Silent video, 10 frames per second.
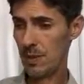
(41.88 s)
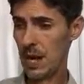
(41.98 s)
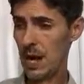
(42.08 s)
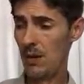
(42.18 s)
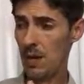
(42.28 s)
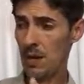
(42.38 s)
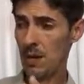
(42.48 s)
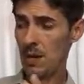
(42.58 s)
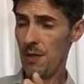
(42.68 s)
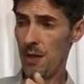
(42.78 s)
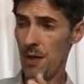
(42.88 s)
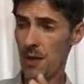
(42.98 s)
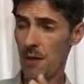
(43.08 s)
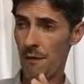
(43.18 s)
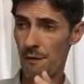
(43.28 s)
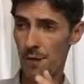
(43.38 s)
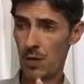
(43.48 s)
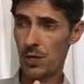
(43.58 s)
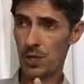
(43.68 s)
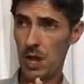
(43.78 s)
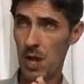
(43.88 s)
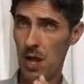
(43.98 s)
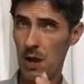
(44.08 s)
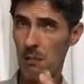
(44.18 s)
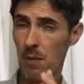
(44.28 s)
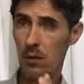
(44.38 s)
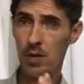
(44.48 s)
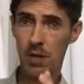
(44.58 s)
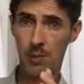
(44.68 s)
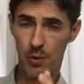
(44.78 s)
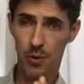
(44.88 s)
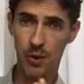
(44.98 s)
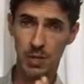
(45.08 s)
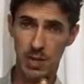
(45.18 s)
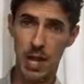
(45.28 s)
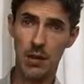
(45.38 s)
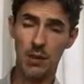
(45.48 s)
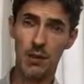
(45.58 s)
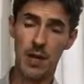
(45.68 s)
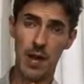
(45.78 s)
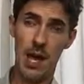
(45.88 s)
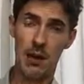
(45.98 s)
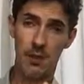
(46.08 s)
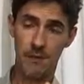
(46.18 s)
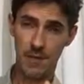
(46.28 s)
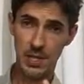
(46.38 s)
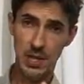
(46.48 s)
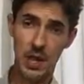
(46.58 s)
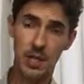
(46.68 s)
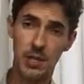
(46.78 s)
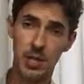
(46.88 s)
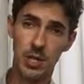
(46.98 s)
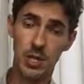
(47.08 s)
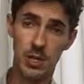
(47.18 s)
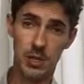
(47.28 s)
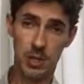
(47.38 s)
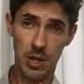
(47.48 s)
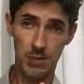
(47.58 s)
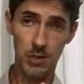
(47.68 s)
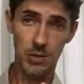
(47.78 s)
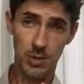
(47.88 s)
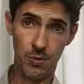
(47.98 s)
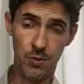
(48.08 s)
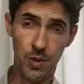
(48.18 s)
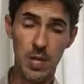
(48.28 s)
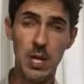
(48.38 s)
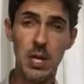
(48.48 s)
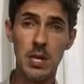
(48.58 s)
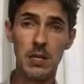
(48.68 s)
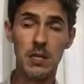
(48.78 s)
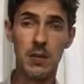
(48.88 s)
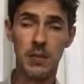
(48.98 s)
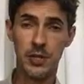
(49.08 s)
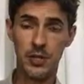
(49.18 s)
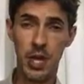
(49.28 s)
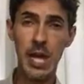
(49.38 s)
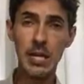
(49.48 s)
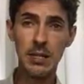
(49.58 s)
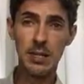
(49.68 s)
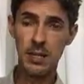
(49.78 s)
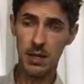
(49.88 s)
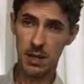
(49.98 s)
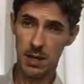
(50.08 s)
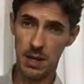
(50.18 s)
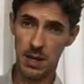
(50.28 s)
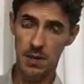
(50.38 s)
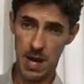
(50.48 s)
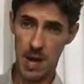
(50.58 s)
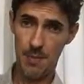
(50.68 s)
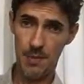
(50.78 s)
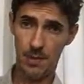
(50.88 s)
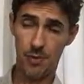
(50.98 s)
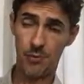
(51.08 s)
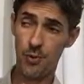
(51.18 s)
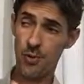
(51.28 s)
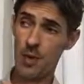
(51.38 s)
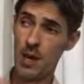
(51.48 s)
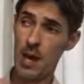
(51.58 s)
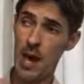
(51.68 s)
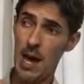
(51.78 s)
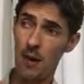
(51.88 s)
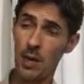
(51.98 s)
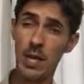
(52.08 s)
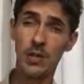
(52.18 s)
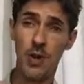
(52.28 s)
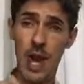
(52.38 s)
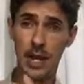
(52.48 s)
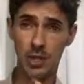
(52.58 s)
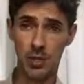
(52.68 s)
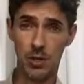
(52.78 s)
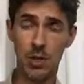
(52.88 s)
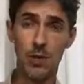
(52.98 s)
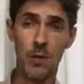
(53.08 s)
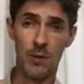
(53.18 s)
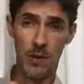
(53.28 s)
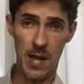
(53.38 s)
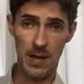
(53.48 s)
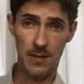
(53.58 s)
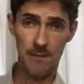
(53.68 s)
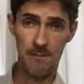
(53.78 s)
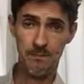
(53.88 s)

Now, the first and most important cycle that our physiology is coupled to is the circadian signaling that happens through our interaction with light.